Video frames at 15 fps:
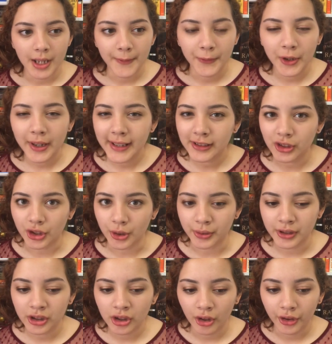If you guys
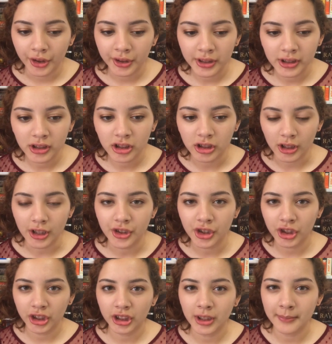notice, there is
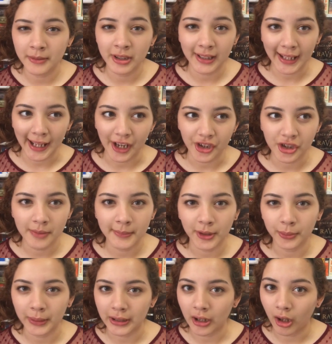such good communication
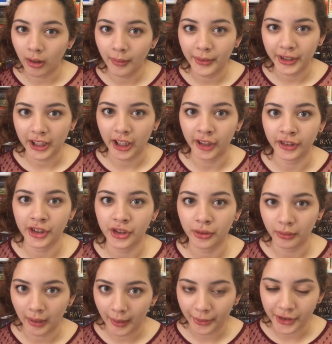between all of the characters
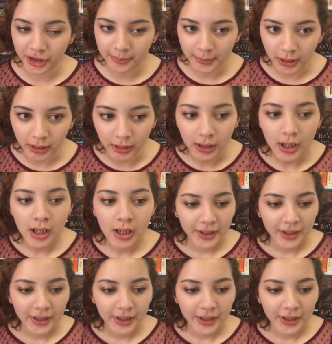throughout this book.